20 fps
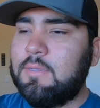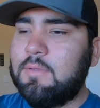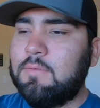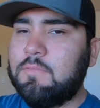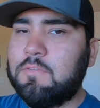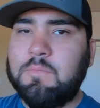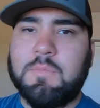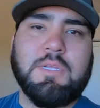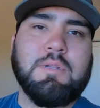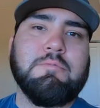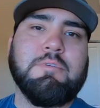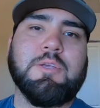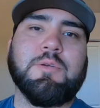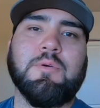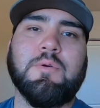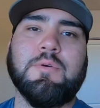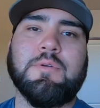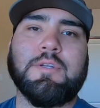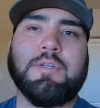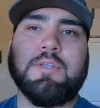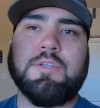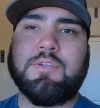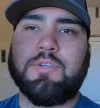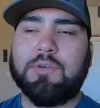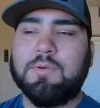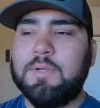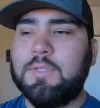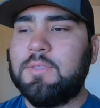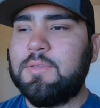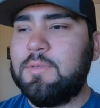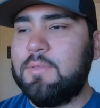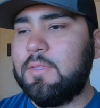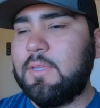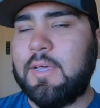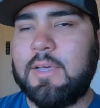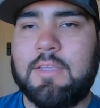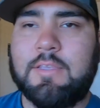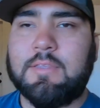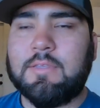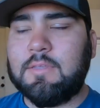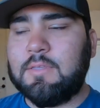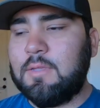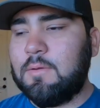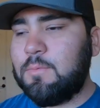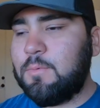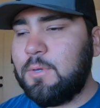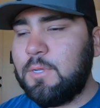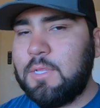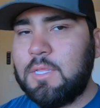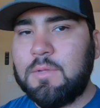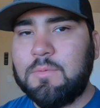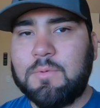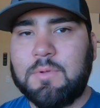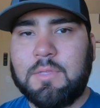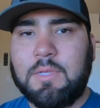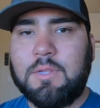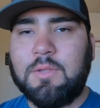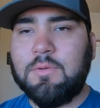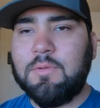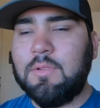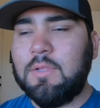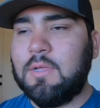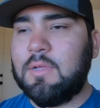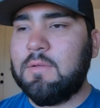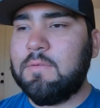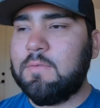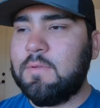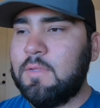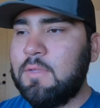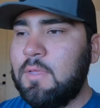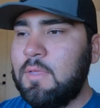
for me to record it and show it to you guys, because I really do love